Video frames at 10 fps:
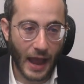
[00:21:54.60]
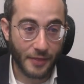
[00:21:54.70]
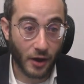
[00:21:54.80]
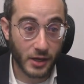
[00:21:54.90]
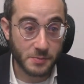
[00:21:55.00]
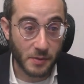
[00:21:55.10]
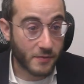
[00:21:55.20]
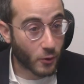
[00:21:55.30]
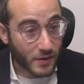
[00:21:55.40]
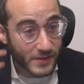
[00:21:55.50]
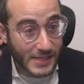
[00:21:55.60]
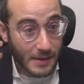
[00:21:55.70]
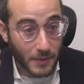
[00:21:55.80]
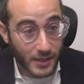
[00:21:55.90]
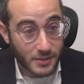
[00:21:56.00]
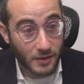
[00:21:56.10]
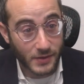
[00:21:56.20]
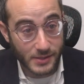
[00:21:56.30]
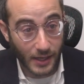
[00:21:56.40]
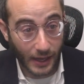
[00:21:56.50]
And the husband, before even saying Mazel Tov,
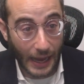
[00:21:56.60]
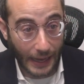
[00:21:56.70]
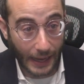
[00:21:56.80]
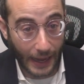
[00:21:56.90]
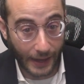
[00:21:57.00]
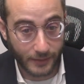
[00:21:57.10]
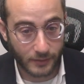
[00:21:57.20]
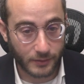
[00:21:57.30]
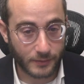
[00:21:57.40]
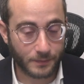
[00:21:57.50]
he's like, "And?"